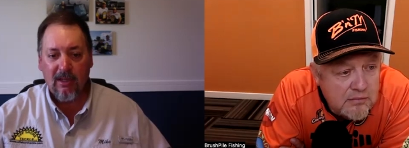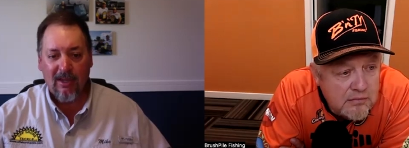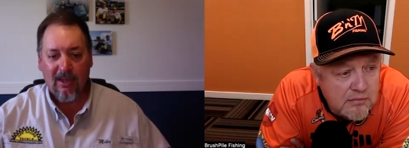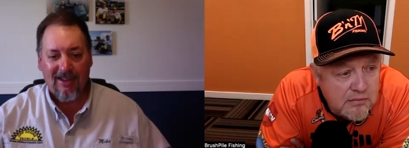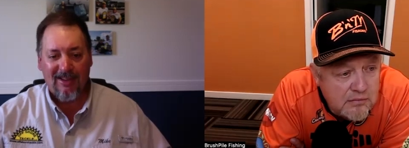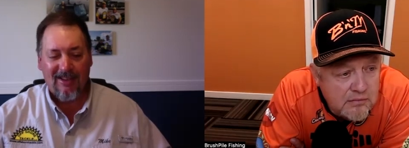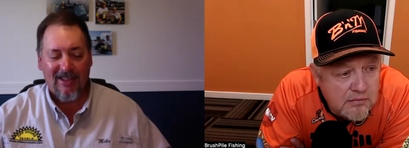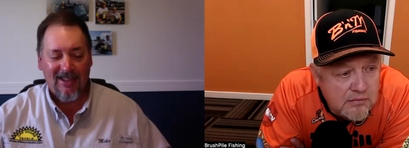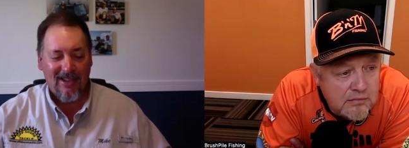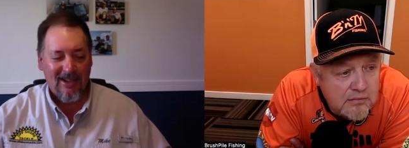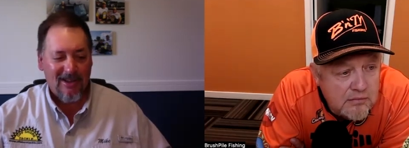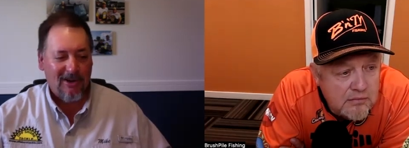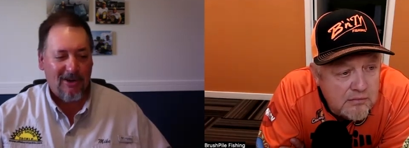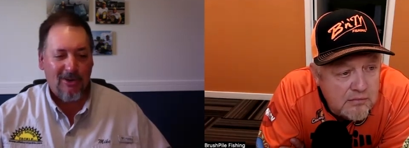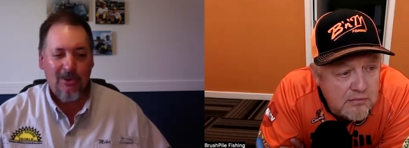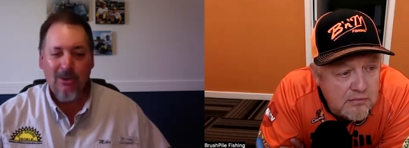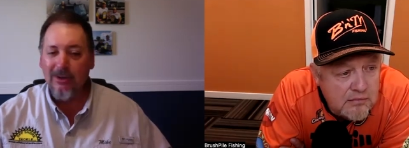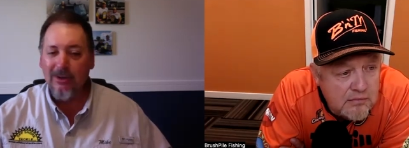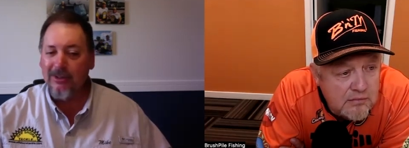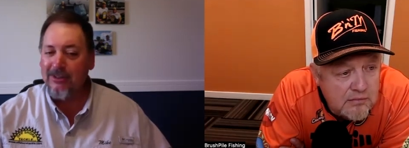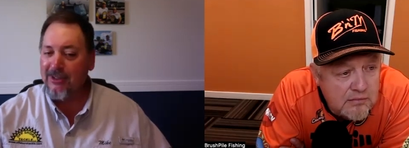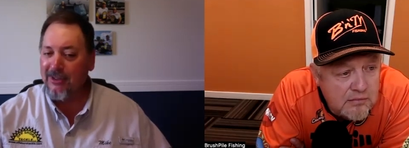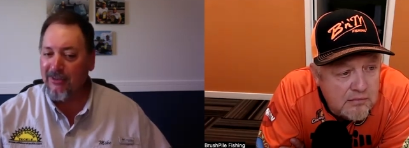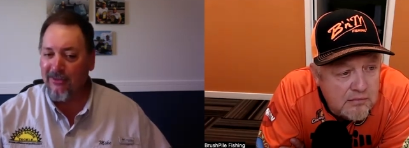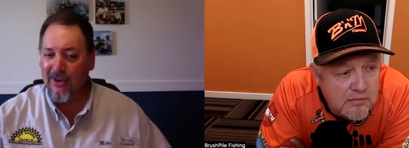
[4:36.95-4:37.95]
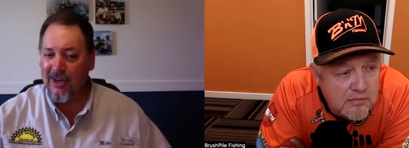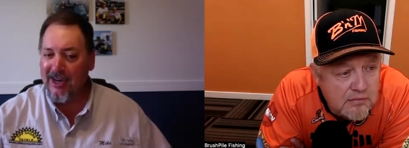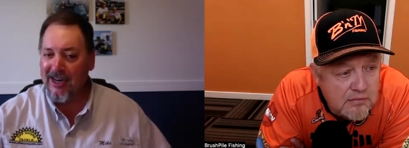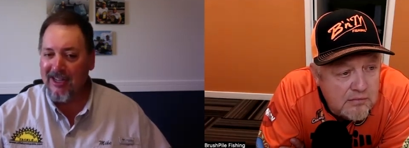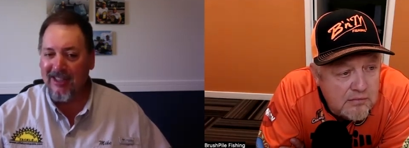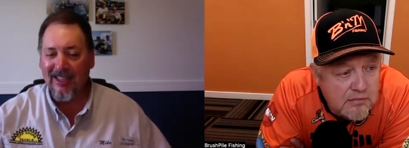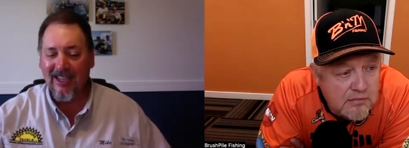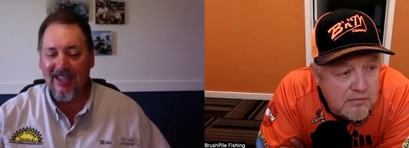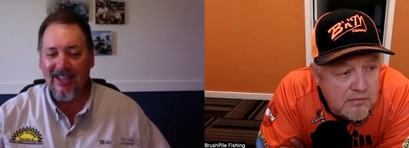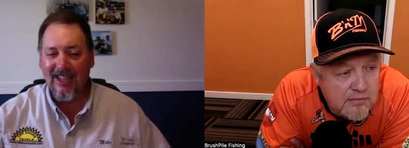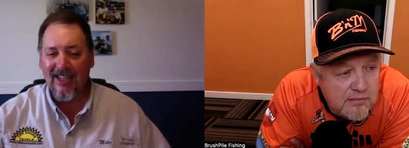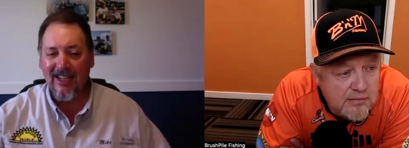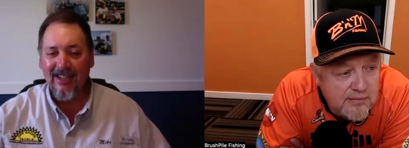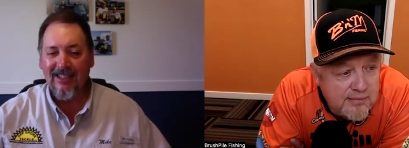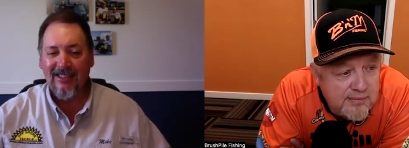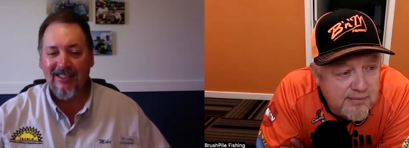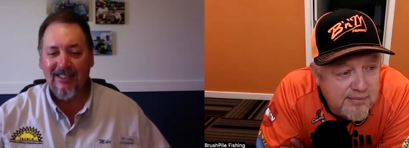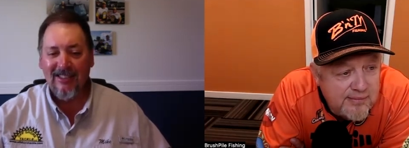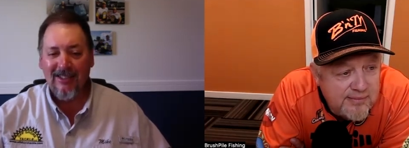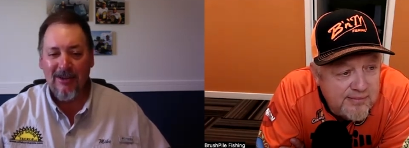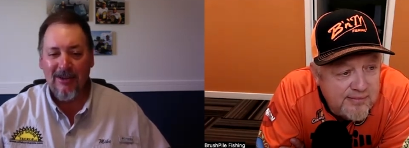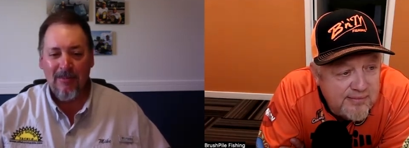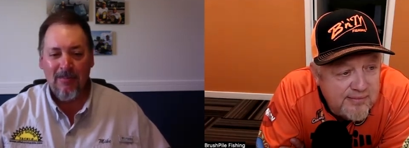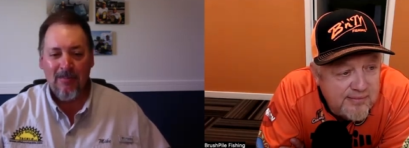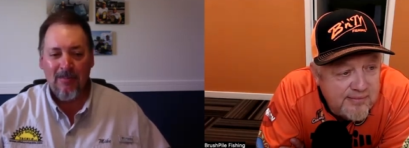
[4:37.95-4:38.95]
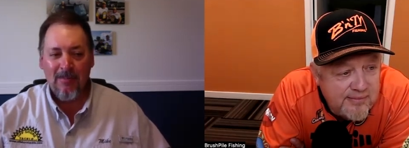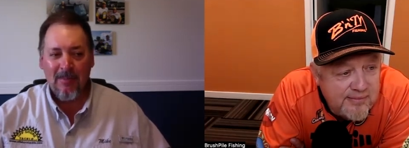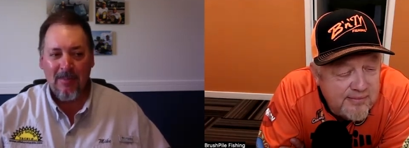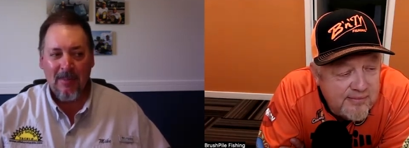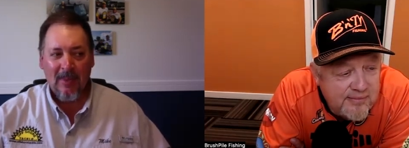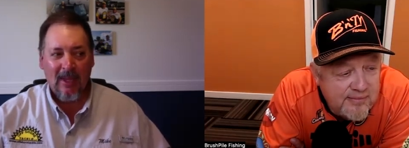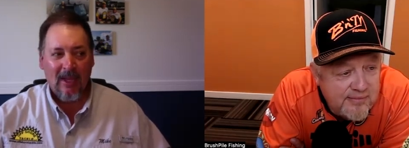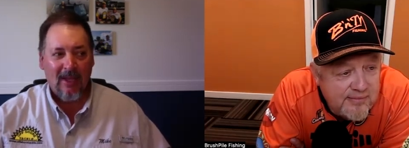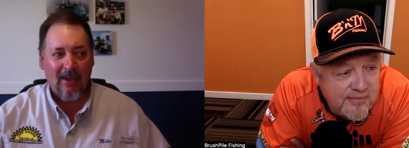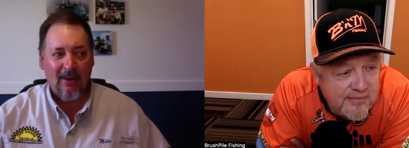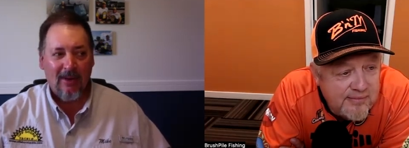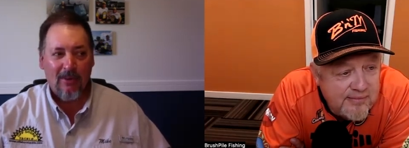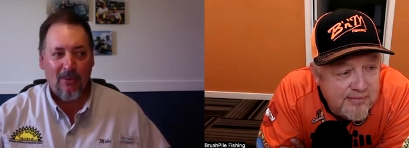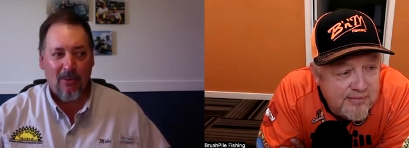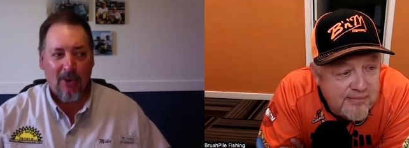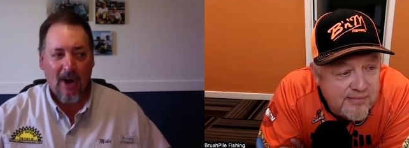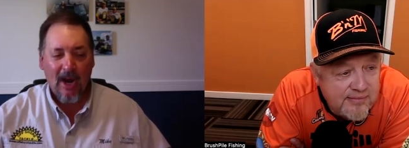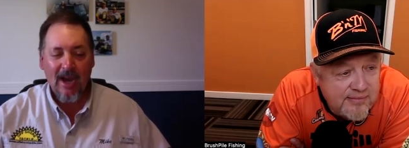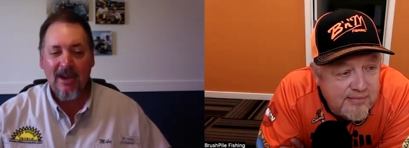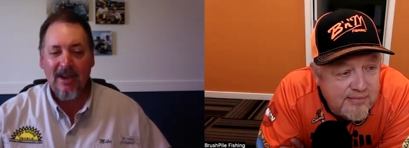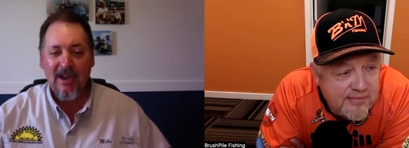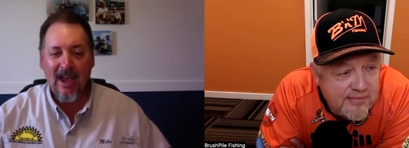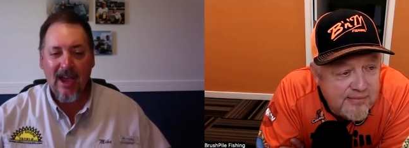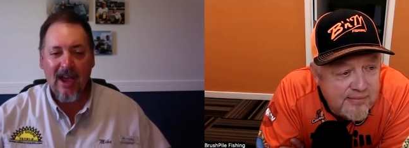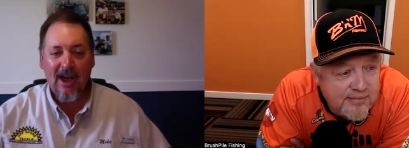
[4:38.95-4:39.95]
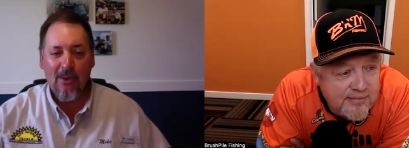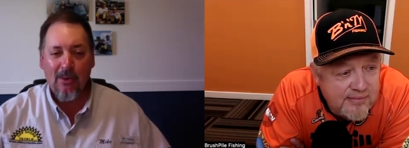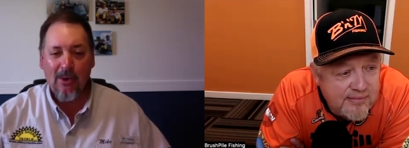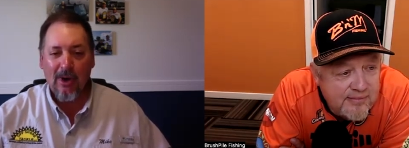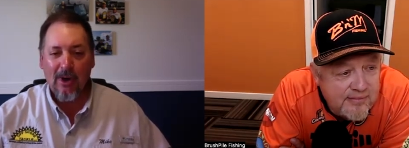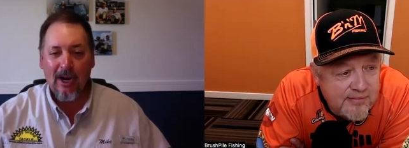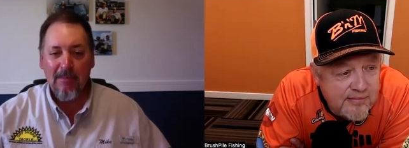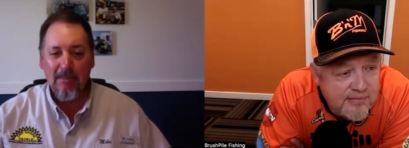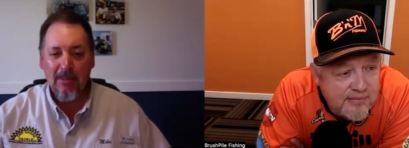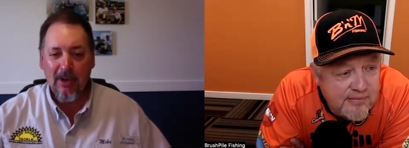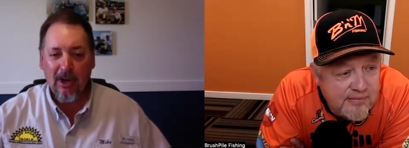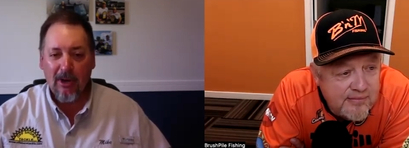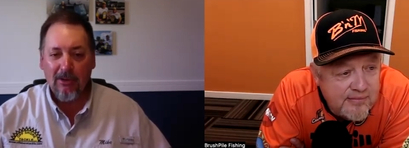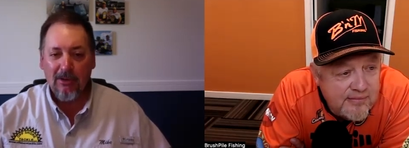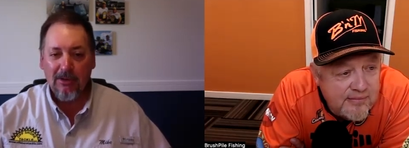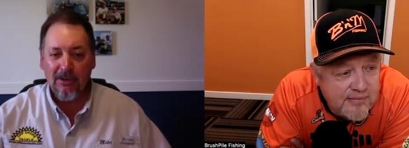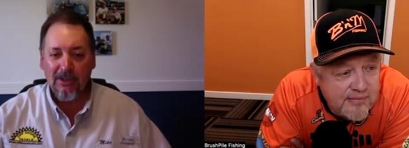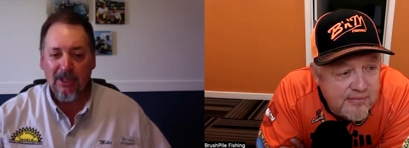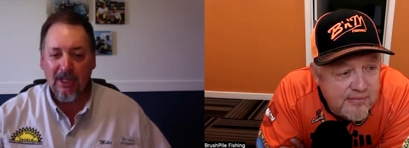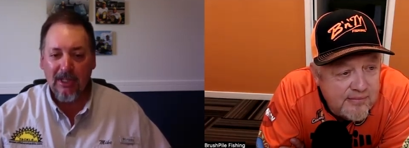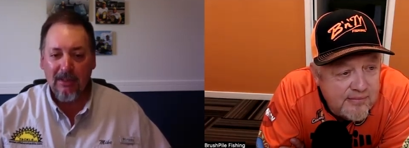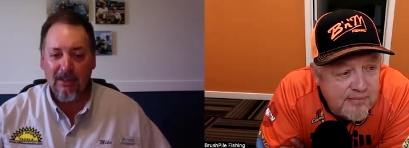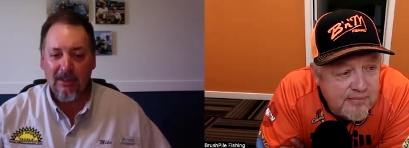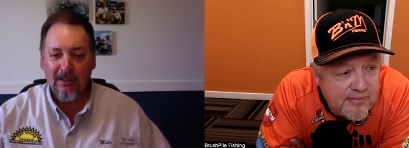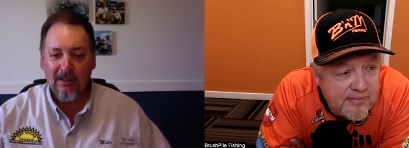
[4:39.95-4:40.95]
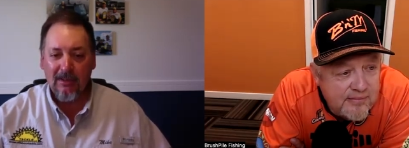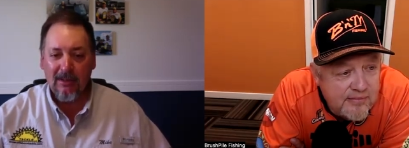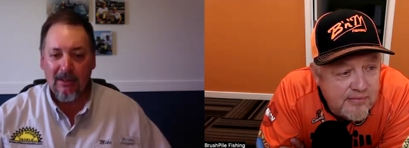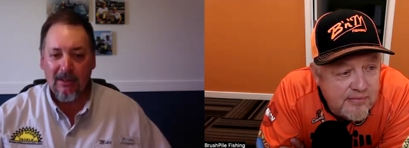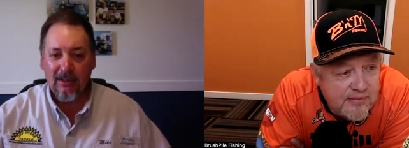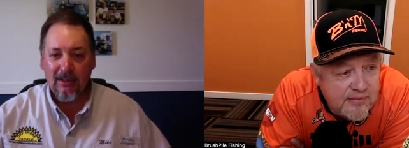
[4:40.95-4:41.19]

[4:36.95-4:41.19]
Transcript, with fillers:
Speaker 1: of course, the funny thing is right now, what I'm noticing,